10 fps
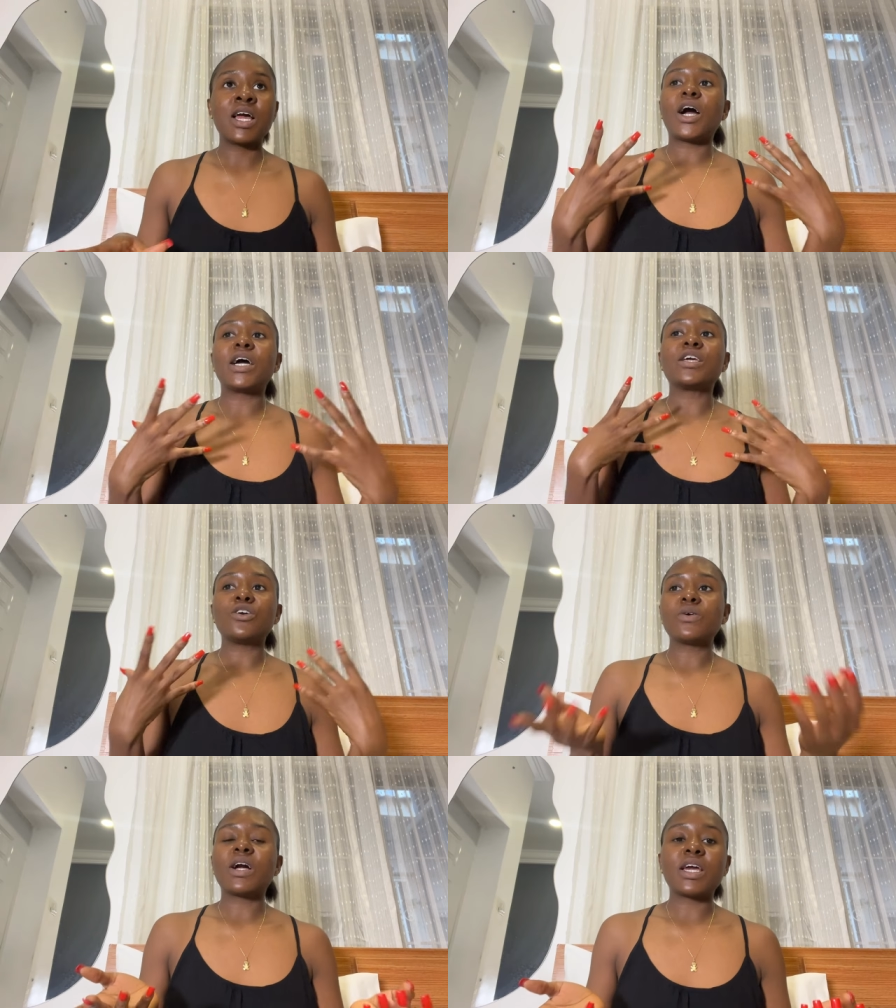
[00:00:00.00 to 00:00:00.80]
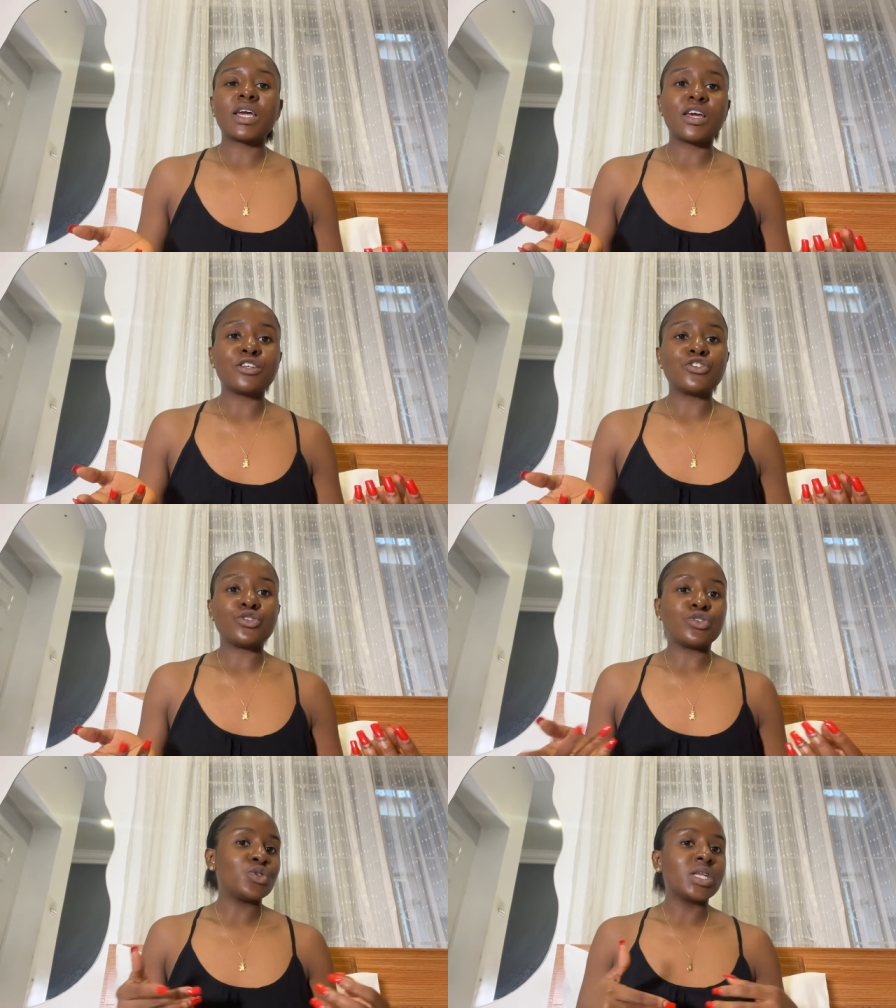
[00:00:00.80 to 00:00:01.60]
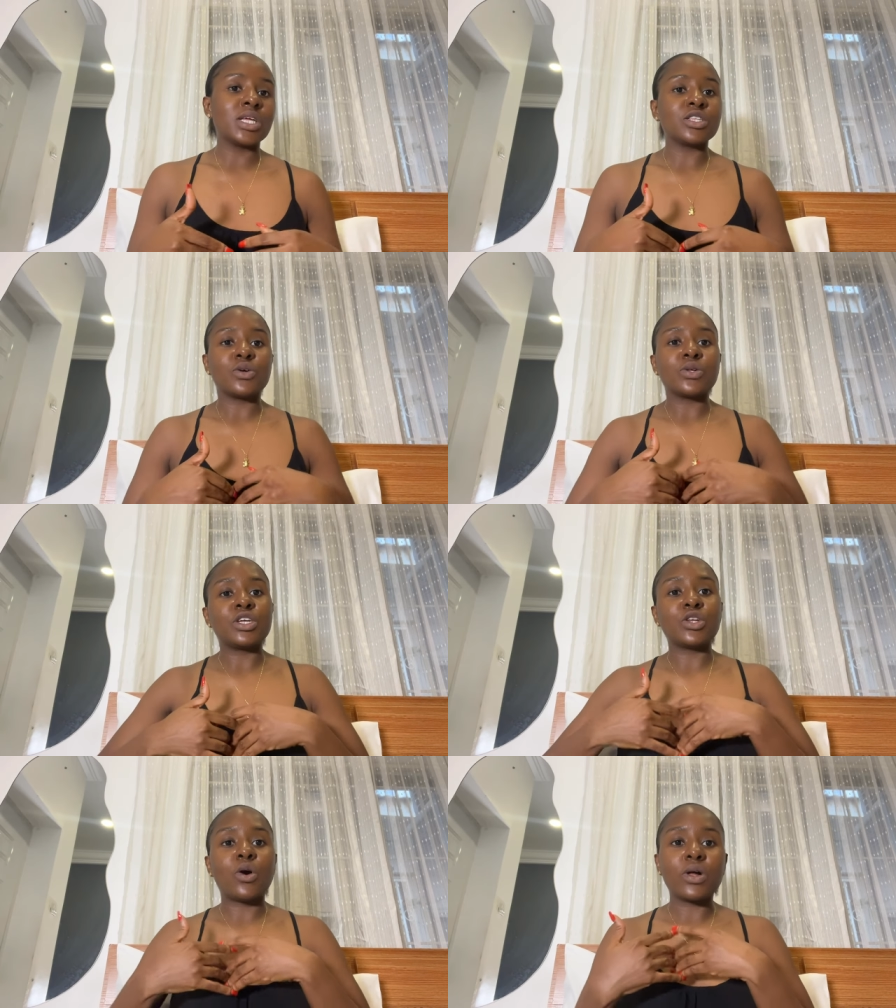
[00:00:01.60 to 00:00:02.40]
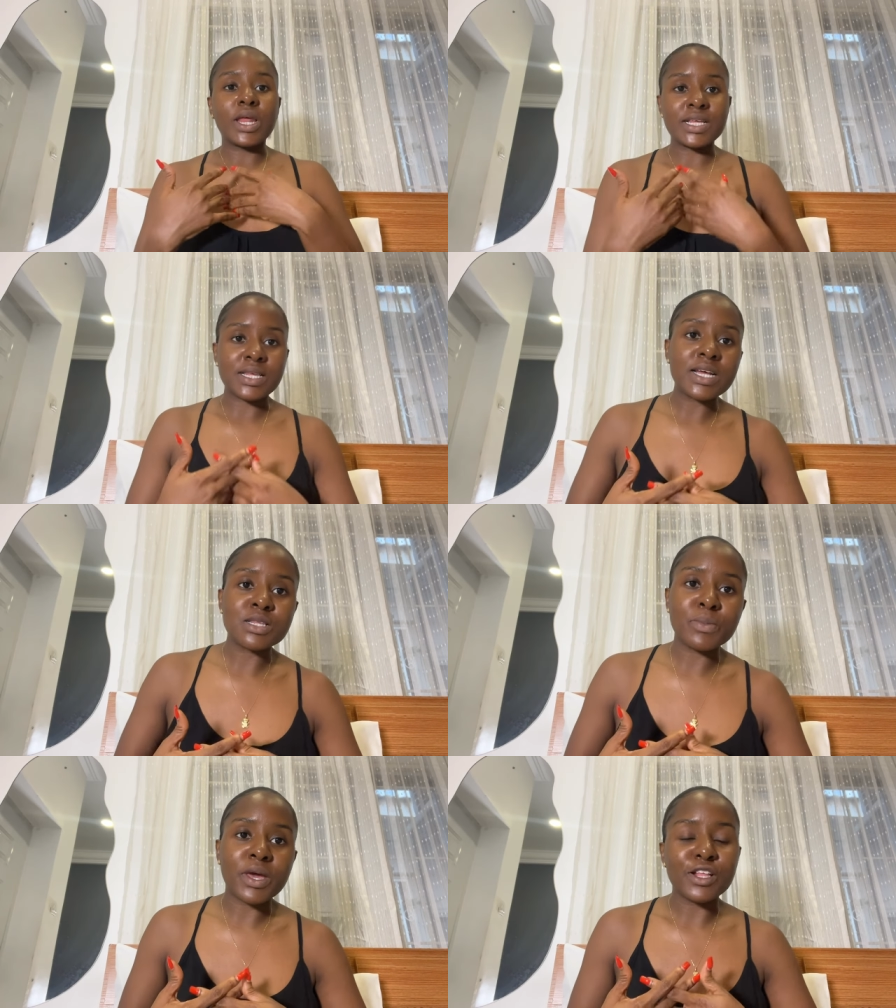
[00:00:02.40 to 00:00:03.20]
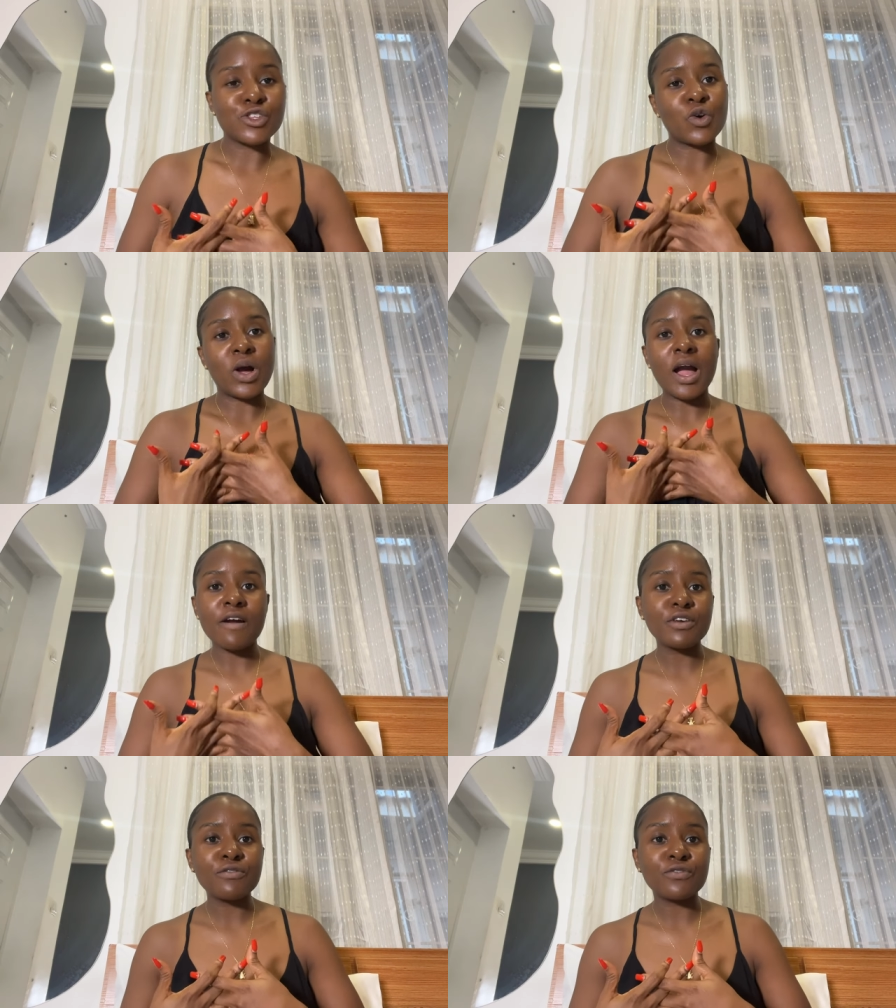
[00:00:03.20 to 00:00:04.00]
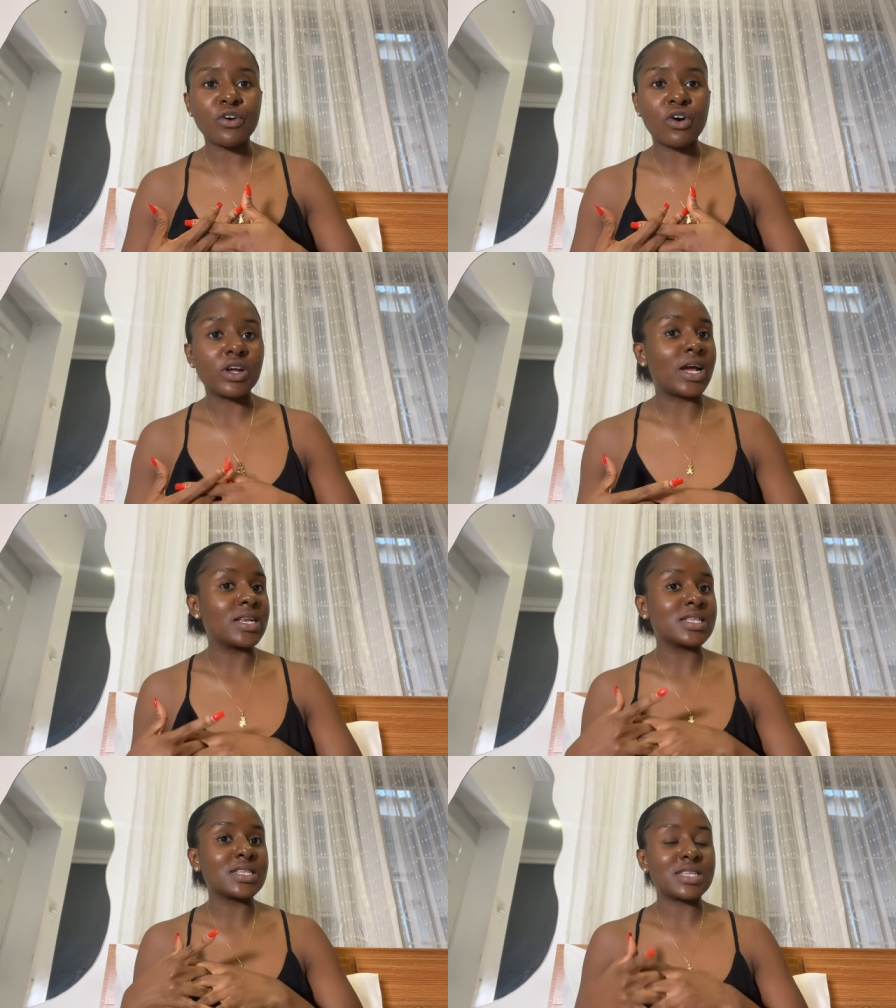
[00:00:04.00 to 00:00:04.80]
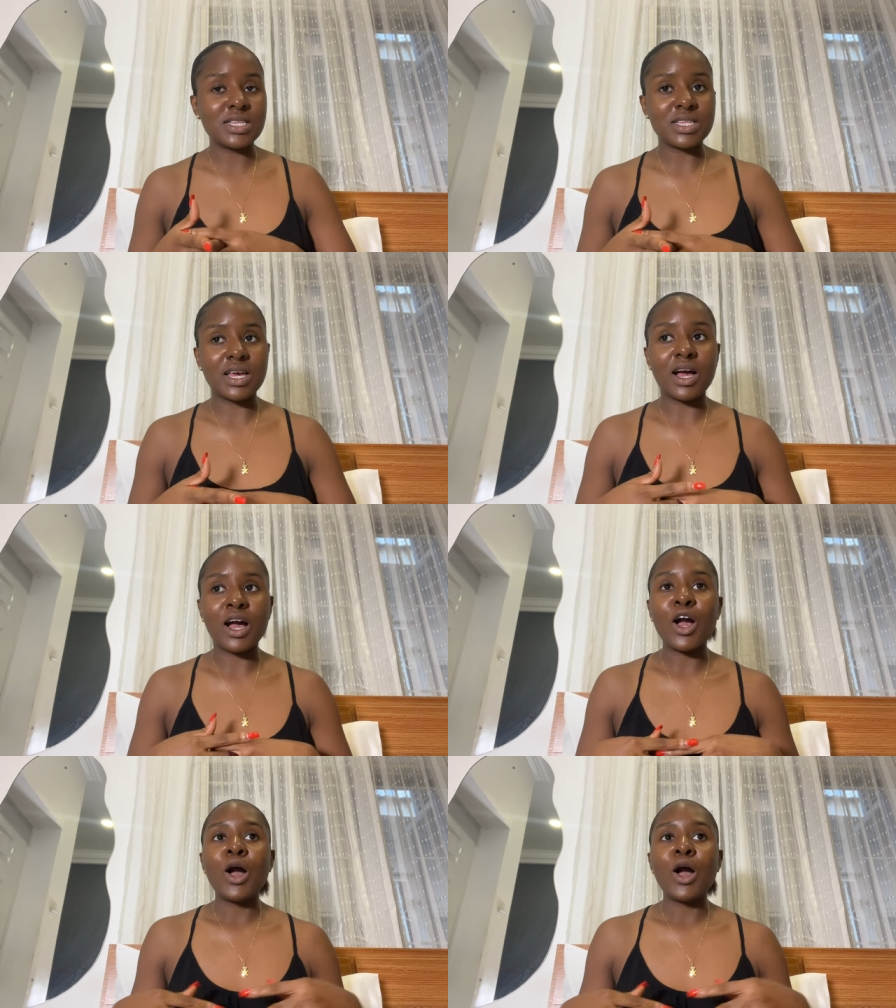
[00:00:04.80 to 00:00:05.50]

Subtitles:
At a younger age, you're doing it in all excitement, you're having fun, and it's easier.